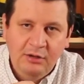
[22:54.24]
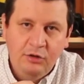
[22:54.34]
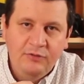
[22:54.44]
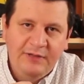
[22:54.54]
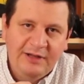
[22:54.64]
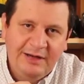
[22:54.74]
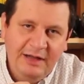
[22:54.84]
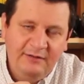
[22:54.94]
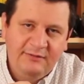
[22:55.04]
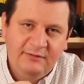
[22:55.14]
contact
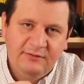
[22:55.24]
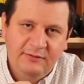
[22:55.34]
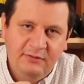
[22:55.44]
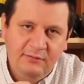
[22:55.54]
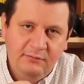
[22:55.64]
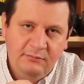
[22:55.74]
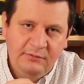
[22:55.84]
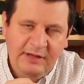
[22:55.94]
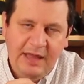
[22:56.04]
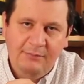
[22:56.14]
lenses
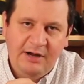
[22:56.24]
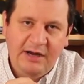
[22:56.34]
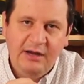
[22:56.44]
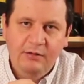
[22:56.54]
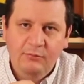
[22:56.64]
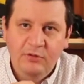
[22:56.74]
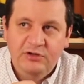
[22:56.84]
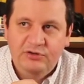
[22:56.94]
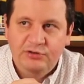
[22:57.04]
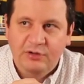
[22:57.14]
camera,
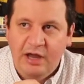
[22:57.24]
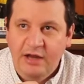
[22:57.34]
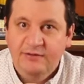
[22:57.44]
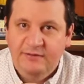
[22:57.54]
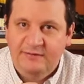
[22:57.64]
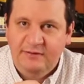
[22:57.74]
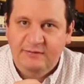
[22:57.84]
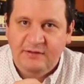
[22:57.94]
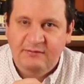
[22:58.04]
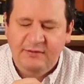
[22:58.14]
which I just see
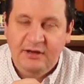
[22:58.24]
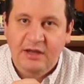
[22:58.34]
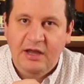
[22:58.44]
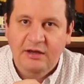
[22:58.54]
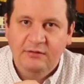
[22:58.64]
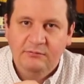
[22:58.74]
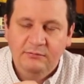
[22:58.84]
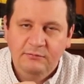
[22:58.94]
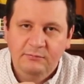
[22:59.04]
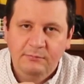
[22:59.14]
something, I
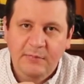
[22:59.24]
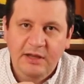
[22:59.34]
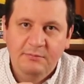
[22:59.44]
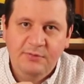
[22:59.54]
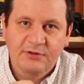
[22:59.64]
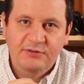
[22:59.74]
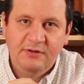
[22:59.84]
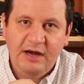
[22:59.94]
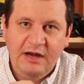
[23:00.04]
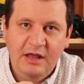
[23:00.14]
make a picture
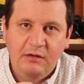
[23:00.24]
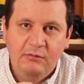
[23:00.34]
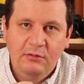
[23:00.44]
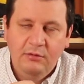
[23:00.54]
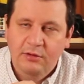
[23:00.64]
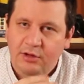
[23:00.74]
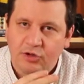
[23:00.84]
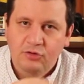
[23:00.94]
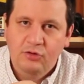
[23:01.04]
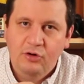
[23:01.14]
right now.
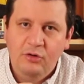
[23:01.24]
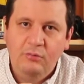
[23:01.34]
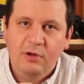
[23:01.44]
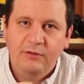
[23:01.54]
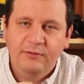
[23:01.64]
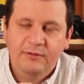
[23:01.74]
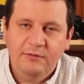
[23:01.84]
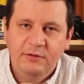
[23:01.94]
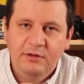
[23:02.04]
You don't know about it.